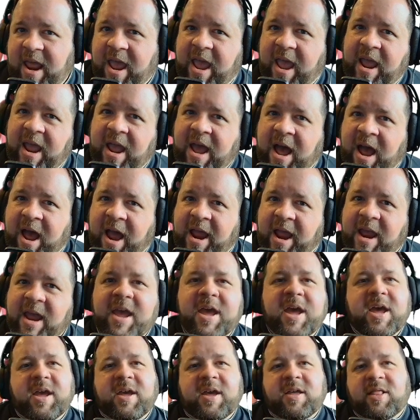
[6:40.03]
AI,
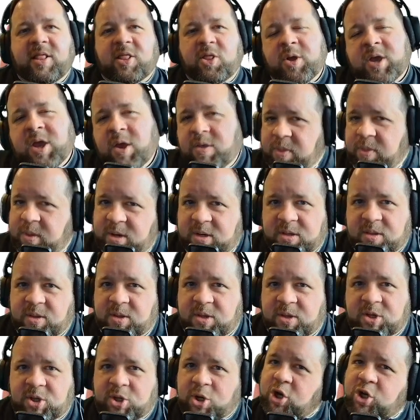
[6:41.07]
look at the
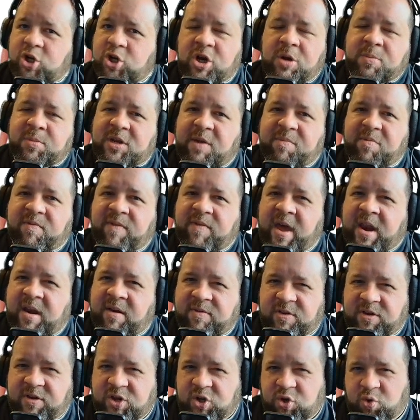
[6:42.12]
search terms that I provided
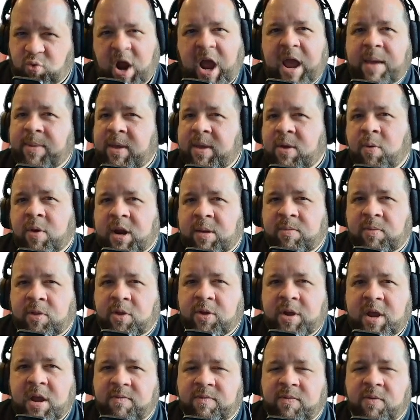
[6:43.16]
of describing what I'm
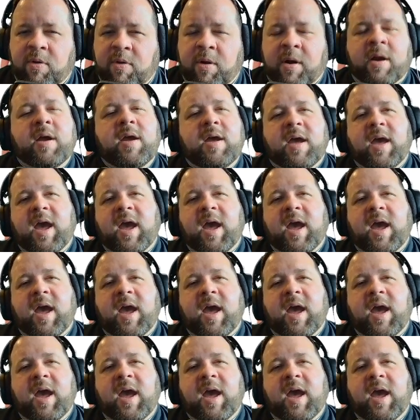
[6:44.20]
looking for,